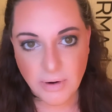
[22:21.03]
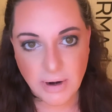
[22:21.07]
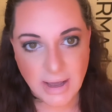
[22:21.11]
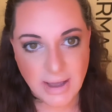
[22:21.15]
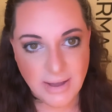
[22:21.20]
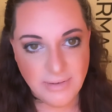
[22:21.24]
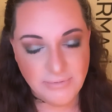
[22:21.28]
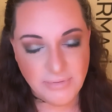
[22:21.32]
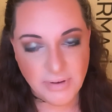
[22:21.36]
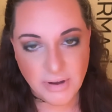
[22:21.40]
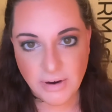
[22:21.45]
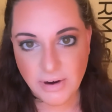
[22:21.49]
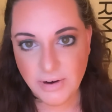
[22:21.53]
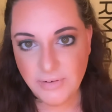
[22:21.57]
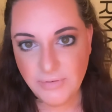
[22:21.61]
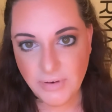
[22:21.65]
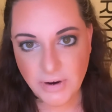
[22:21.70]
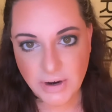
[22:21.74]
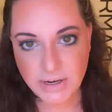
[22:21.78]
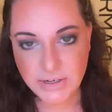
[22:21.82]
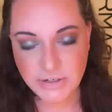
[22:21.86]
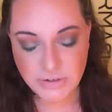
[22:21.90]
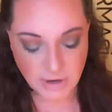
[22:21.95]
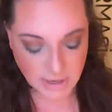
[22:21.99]
I have very,
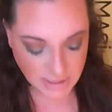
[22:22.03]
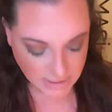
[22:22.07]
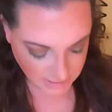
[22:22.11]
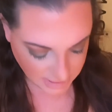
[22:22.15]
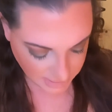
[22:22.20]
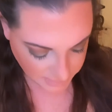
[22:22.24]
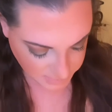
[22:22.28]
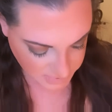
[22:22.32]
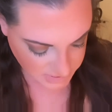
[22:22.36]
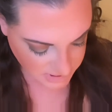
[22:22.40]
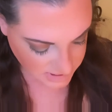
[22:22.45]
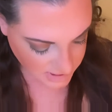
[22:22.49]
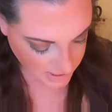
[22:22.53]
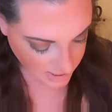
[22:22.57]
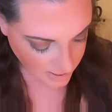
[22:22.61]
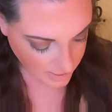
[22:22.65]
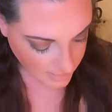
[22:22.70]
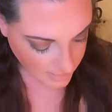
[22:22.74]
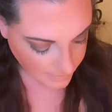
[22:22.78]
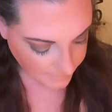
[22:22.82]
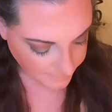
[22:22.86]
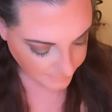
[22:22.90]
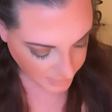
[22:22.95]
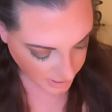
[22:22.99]
very dry lips,
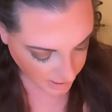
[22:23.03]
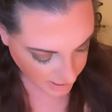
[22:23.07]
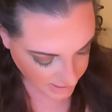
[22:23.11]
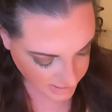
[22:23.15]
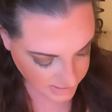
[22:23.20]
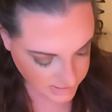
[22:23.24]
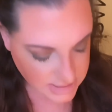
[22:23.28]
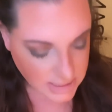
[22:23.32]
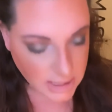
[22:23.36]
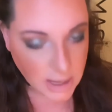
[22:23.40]
but